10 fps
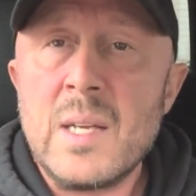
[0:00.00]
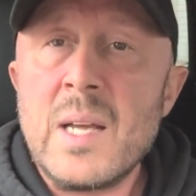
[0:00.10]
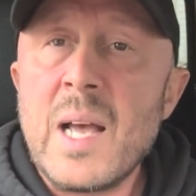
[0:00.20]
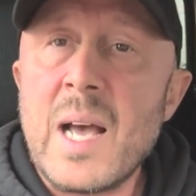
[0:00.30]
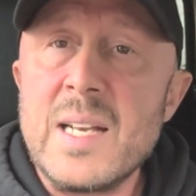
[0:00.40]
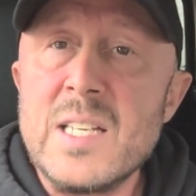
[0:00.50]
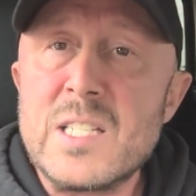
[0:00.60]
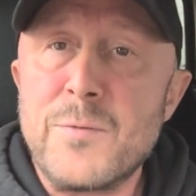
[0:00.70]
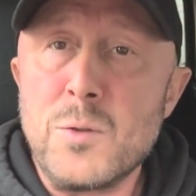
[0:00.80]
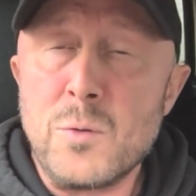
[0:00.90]
at
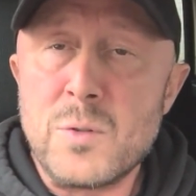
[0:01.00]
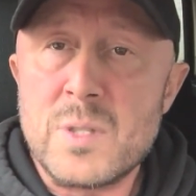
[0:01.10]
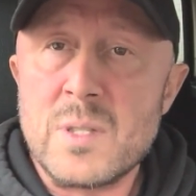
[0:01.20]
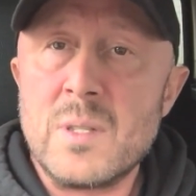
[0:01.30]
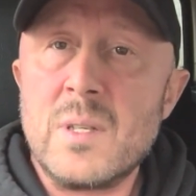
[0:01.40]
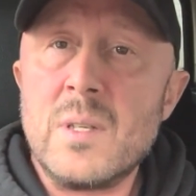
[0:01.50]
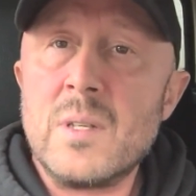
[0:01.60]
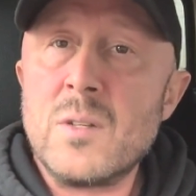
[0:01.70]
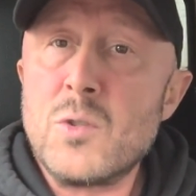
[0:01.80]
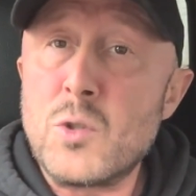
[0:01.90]
intervals
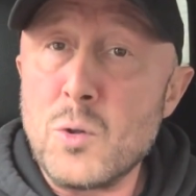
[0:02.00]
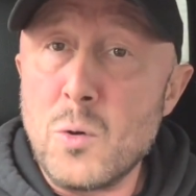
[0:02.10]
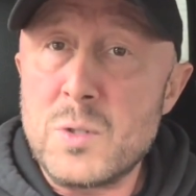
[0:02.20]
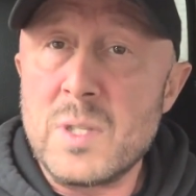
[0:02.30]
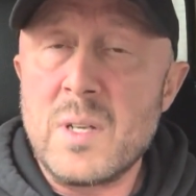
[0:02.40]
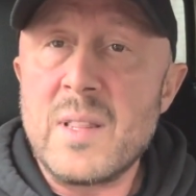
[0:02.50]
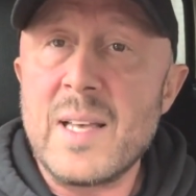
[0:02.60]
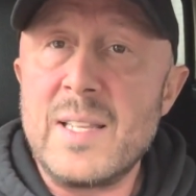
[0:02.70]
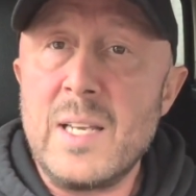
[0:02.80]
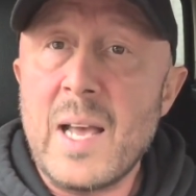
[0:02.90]
shorter than
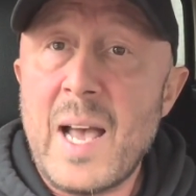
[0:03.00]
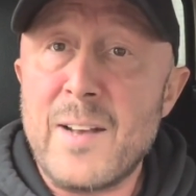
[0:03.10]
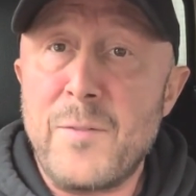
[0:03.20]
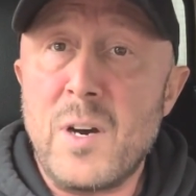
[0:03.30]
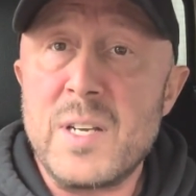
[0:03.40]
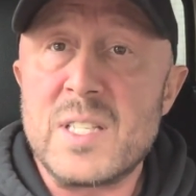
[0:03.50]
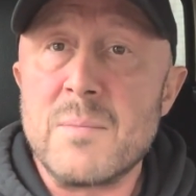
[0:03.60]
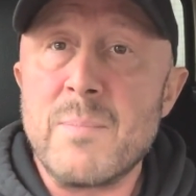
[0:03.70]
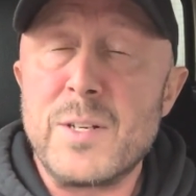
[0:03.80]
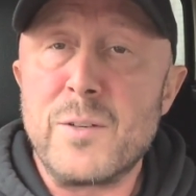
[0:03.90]
the advised
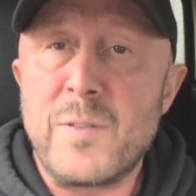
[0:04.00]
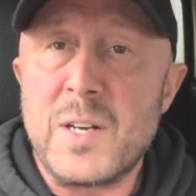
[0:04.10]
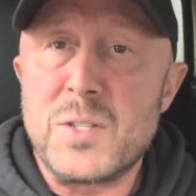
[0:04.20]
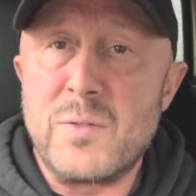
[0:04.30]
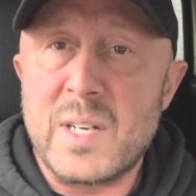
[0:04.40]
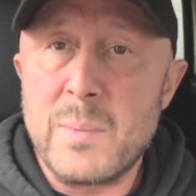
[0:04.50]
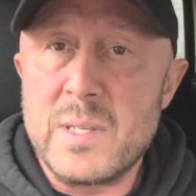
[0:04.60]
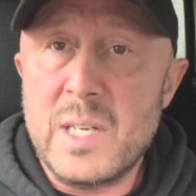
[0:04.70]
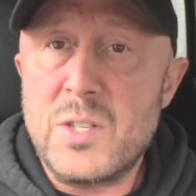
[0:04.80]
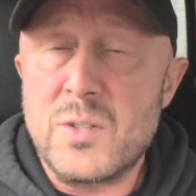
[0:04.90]
manufacturer
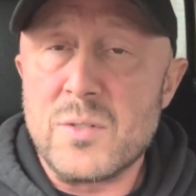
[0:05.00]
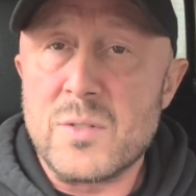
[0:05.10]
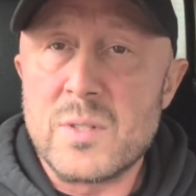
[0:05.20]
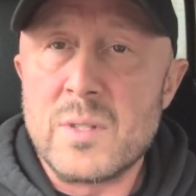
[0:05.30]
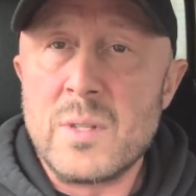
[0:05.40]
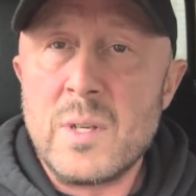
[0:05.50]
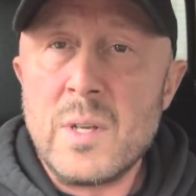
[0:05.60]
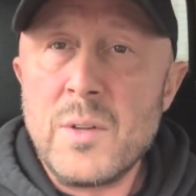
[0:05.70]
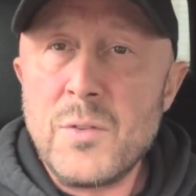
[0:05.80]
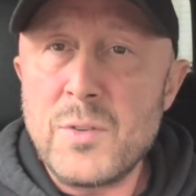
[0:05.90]
recommendations.
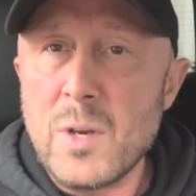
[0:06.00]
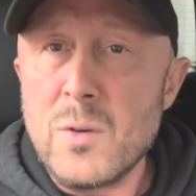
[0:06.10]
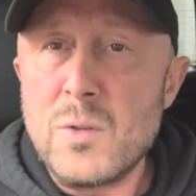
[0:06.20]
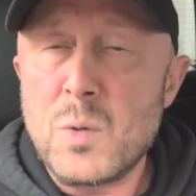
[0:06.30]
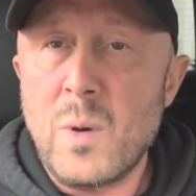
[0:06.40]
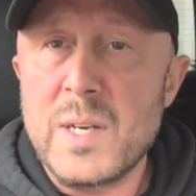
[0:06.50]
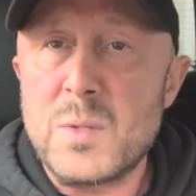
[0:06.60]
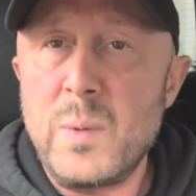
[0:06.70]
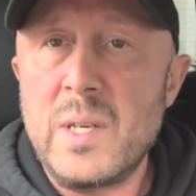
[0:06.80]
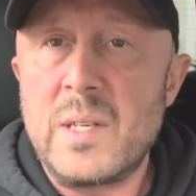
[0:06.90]
So twice
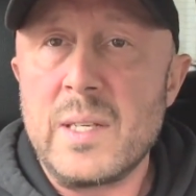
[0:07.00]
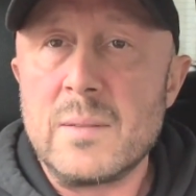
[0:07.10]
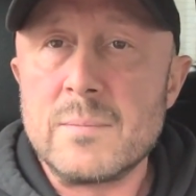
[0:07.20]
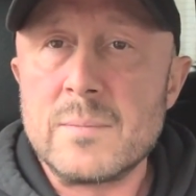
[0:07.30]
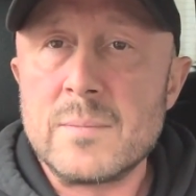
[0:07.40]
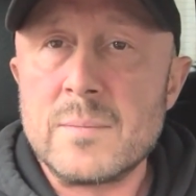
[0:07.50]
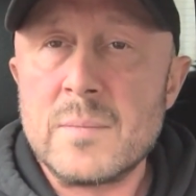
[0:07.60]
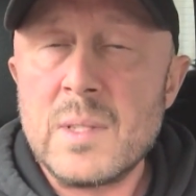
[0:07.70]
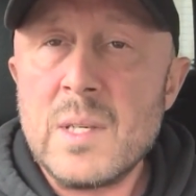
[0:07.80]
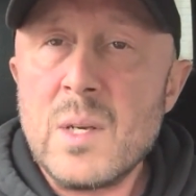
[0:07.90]
weekly.
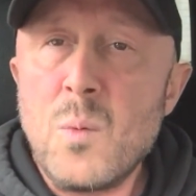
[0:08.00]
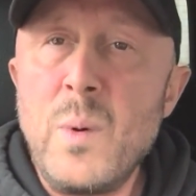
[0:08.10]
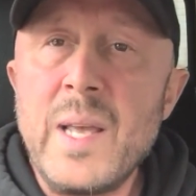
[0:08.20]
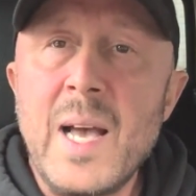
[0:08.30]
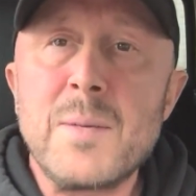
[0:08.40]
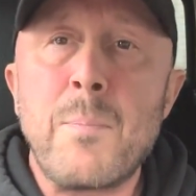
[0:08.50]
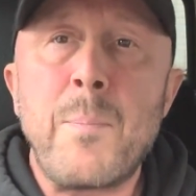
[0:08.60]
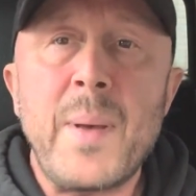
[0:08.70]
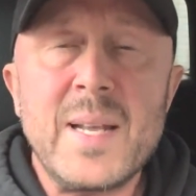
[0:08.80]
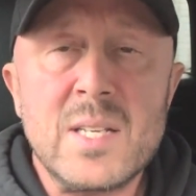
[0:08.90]
We had
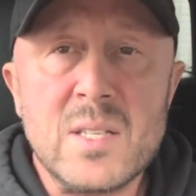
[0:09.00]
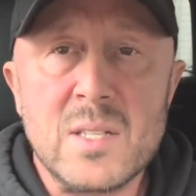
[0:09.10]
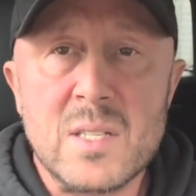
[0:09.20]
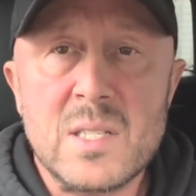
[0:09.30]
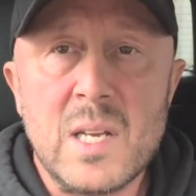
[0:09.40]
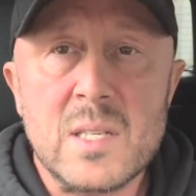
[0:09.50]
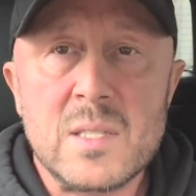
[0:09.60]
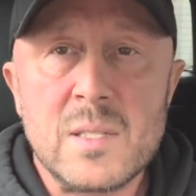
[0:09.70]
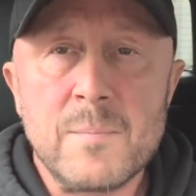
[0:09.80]
better success.